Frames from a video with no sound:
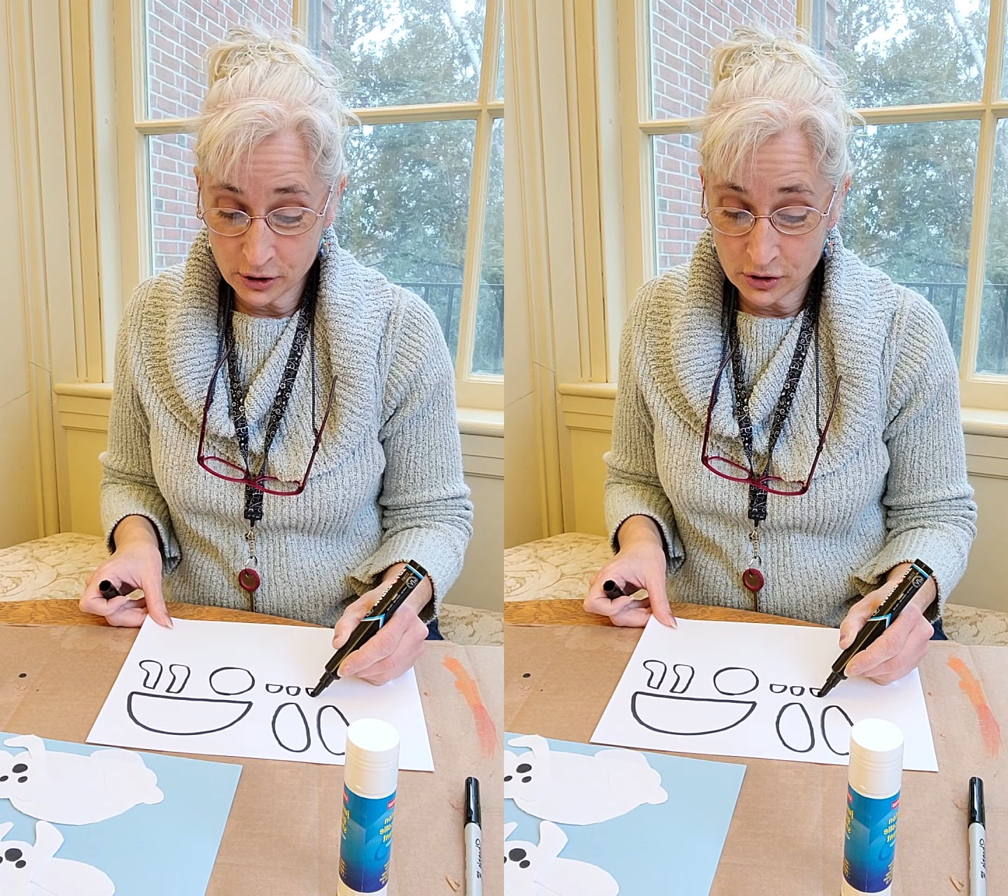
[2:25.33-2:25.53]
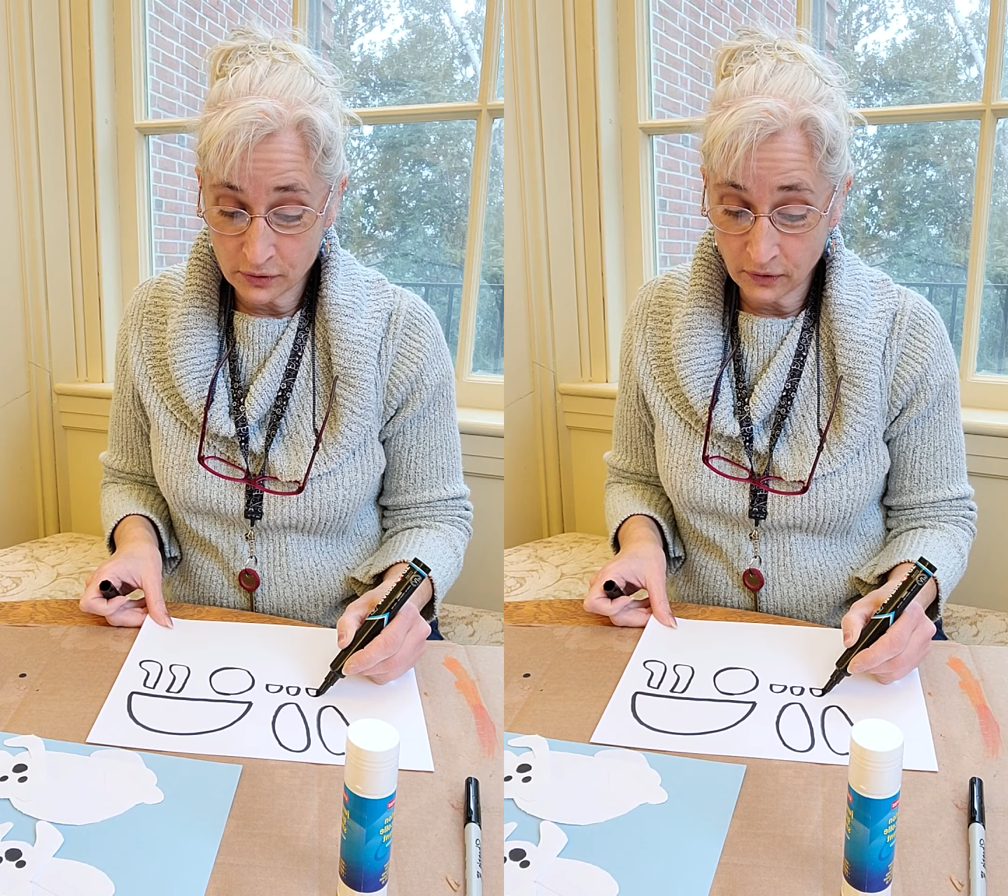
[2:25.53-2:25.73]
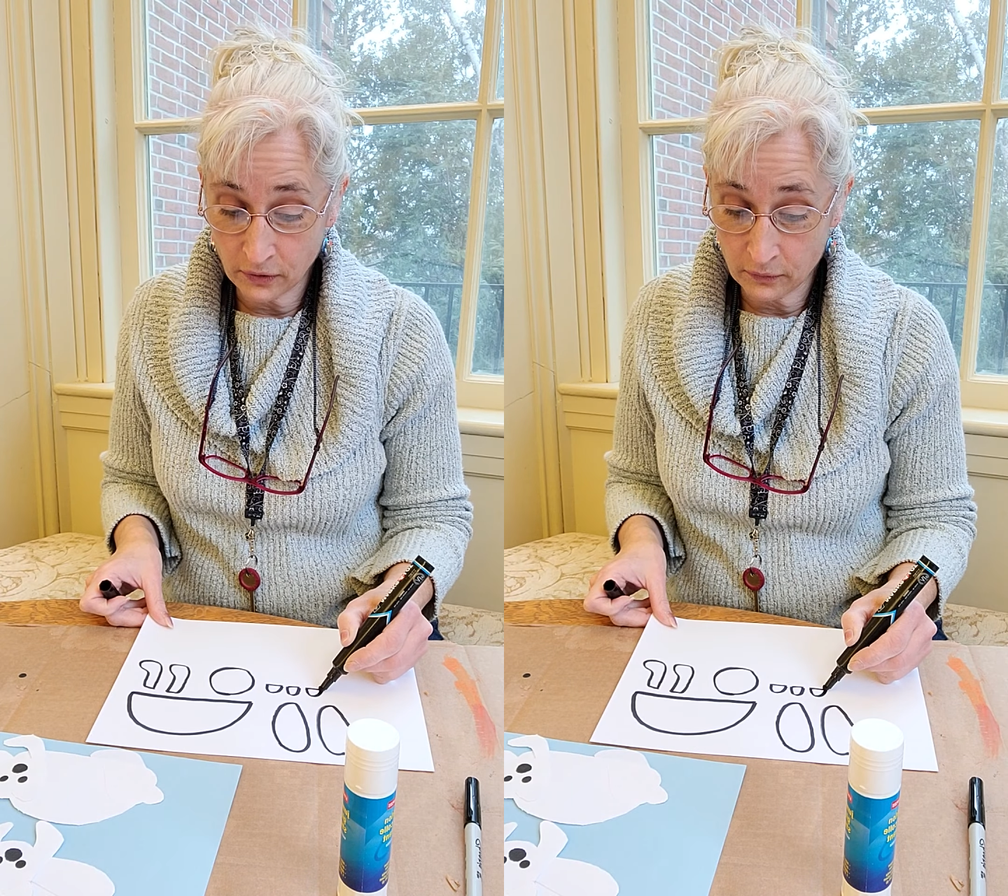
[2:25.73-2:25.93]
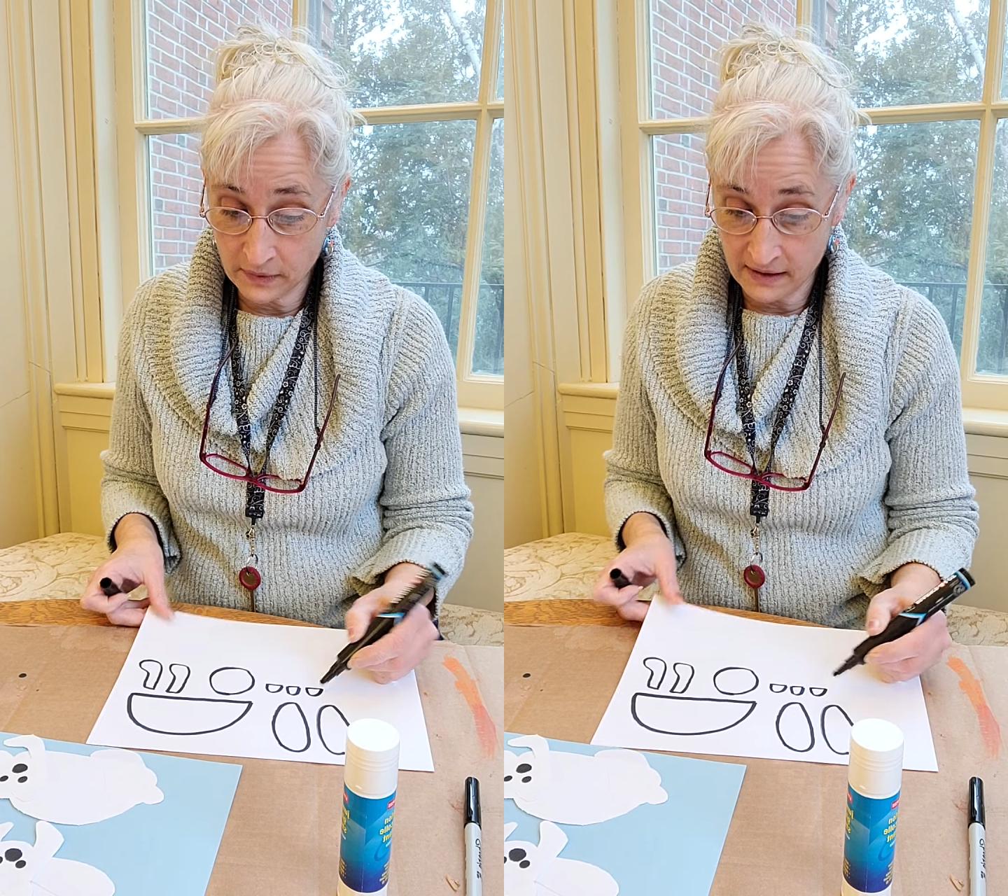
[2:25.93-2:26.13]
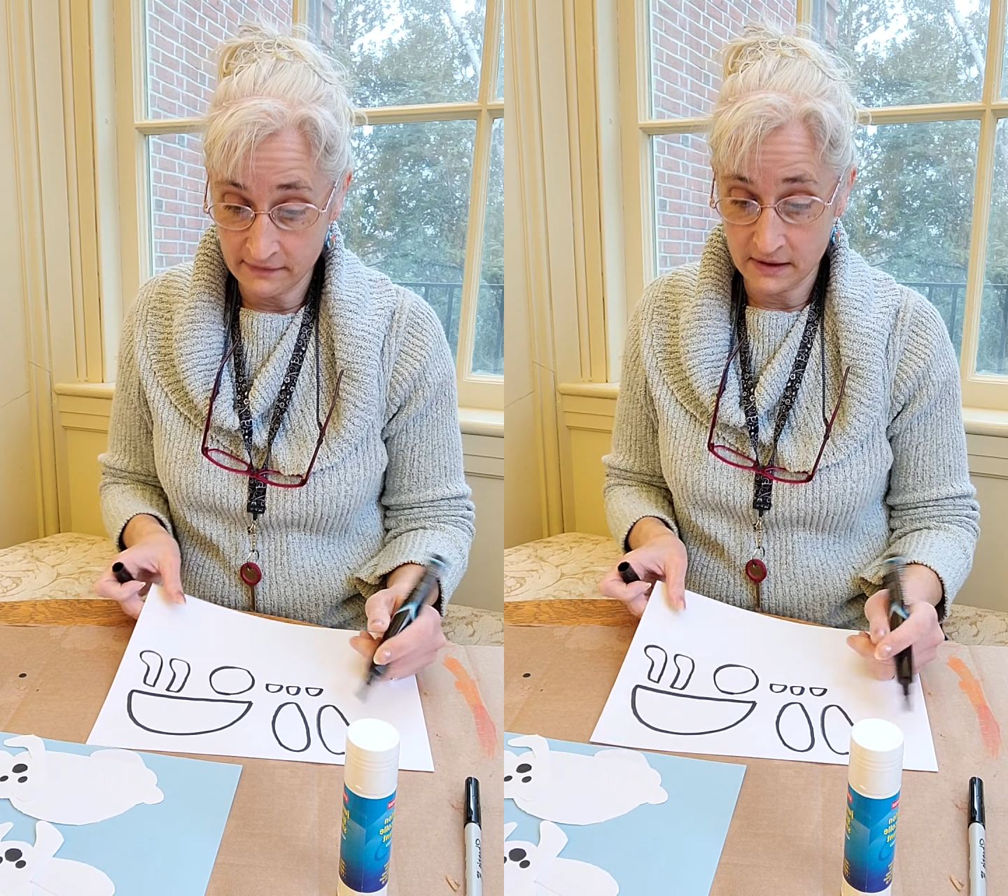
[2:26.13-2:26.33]
do
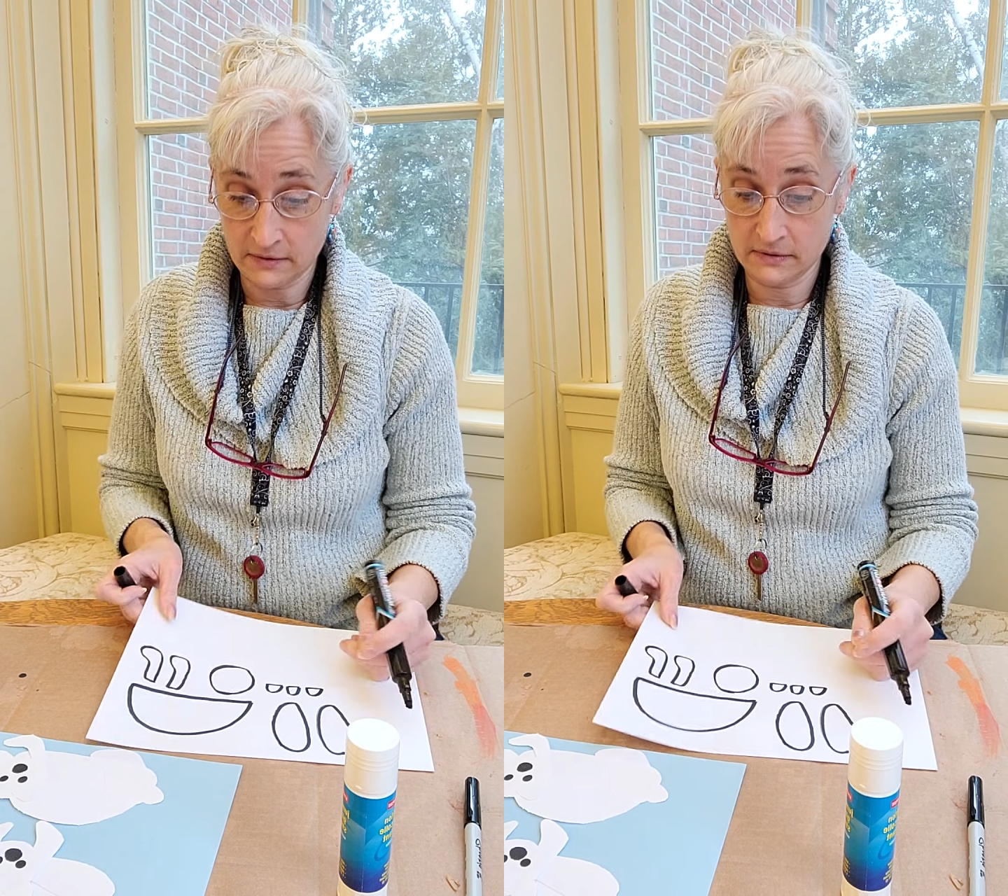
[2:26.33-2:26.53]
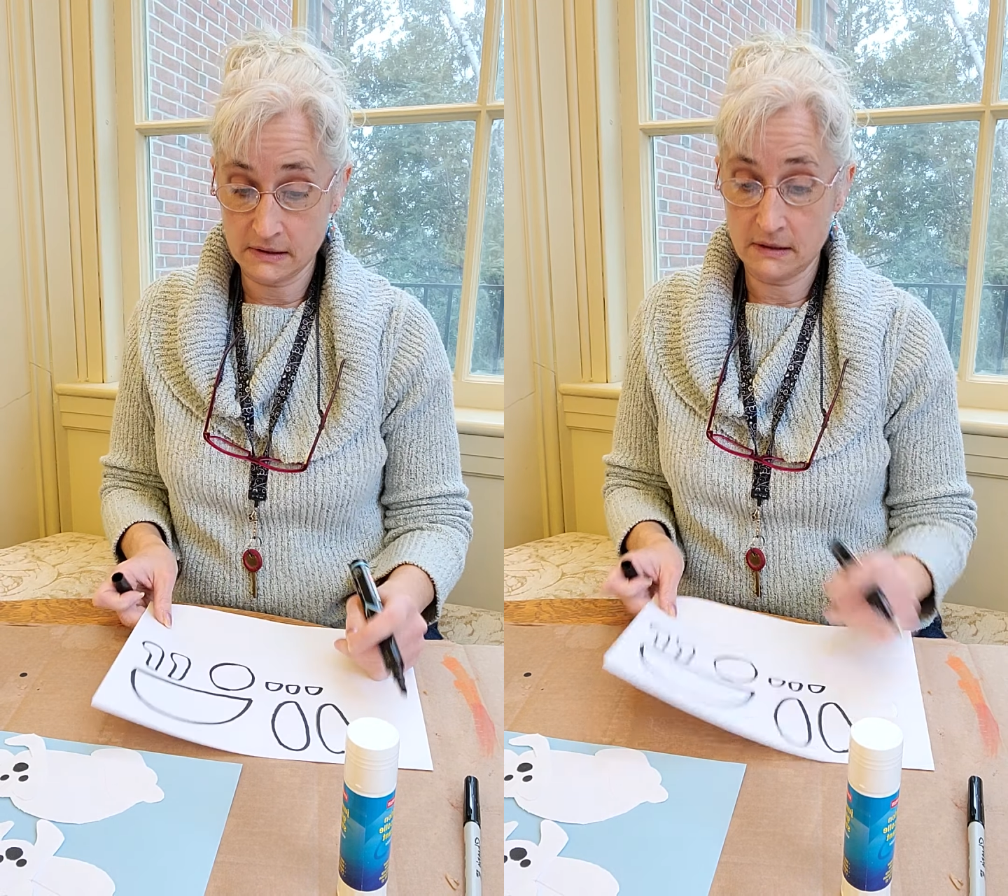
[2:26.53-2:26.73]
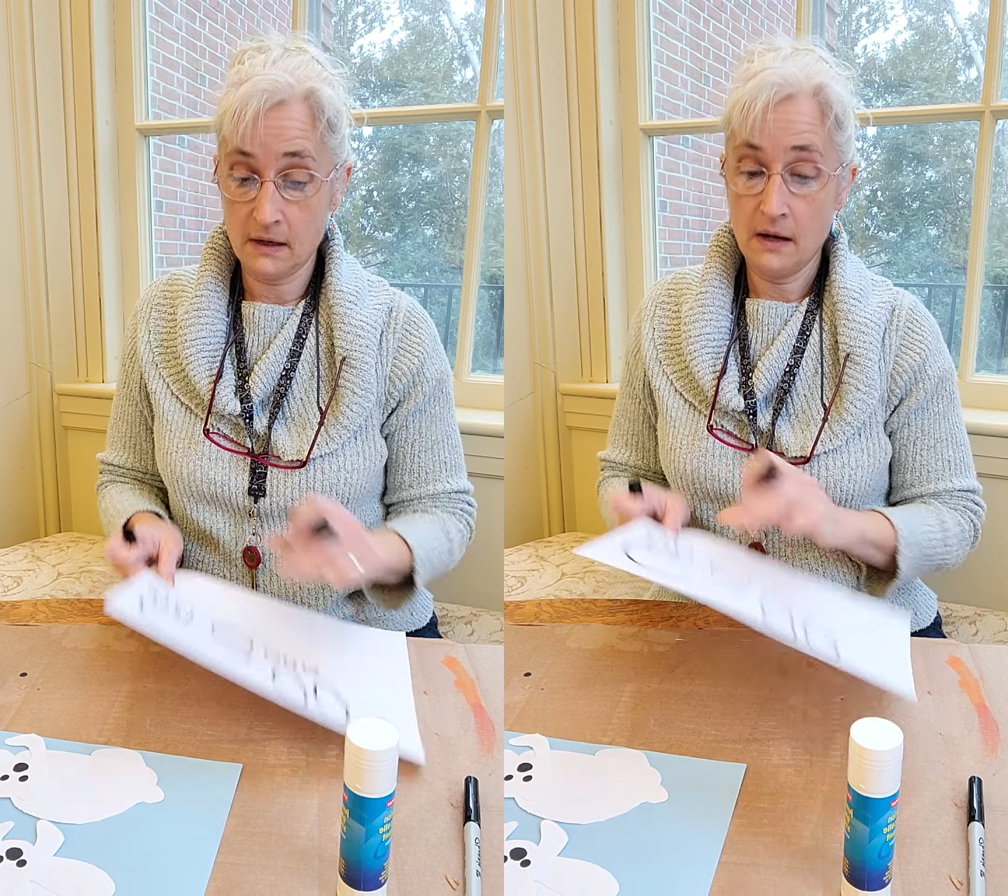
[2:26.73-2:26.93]
three of those